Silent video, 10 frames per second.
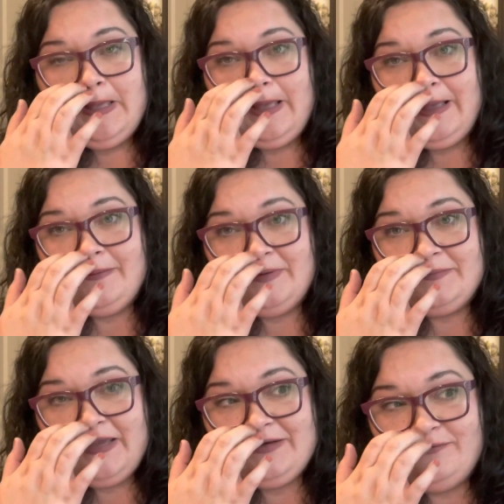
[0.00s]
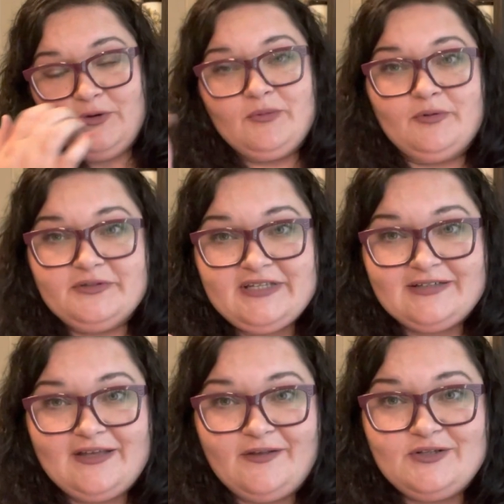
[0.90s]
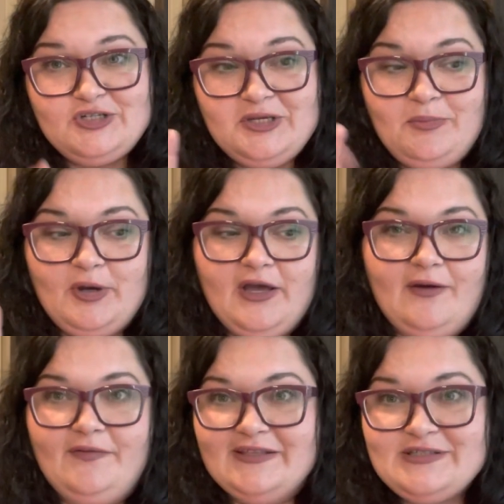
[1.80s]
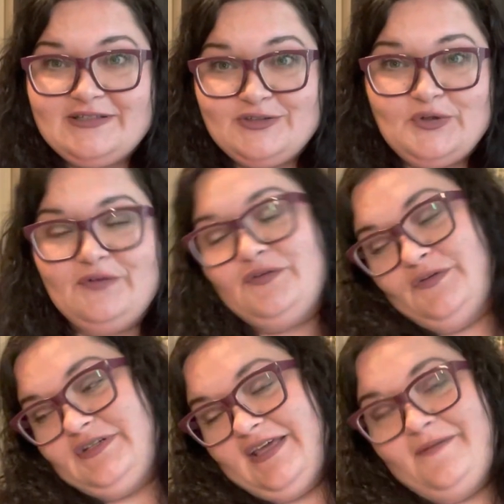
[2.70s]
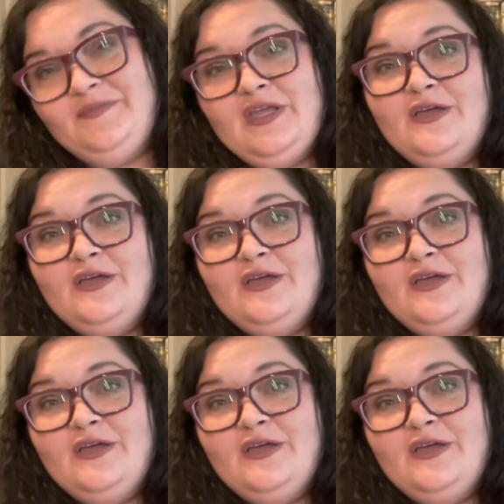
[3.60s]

I'm kind of horrible with technology, but that's a story for another day.